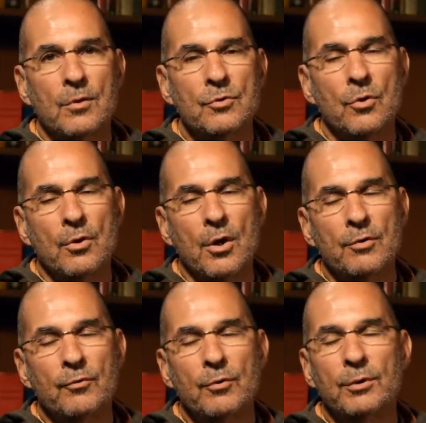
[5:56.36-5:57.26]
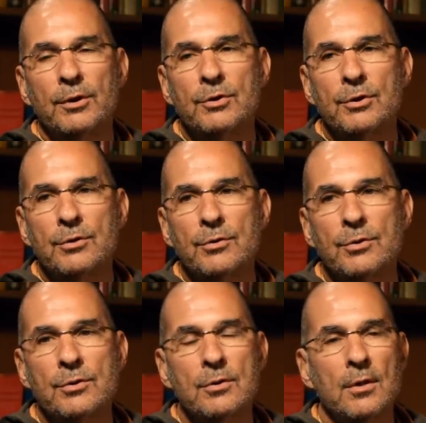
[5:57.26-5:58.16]
So there are different
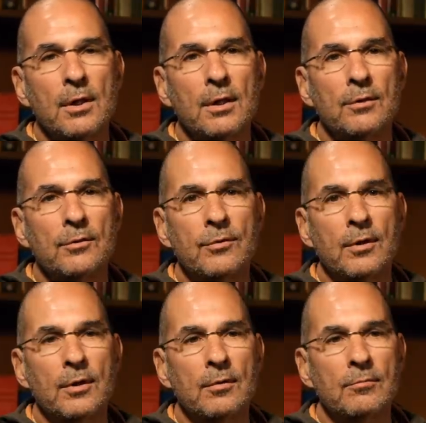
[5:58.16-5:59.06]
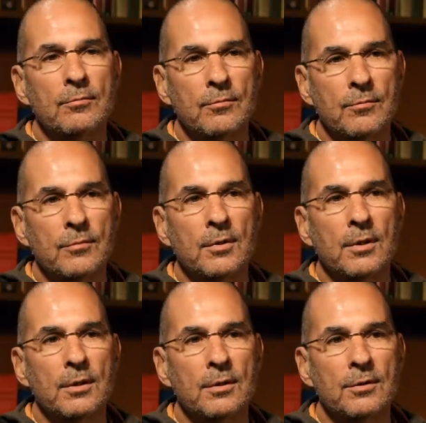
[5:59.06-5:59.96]
religions, and
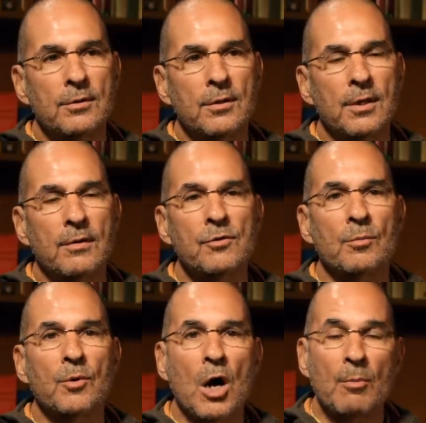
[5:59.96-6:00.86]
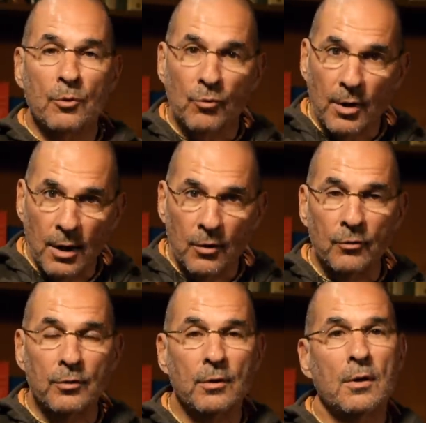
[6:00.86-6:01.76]
they have some common ground,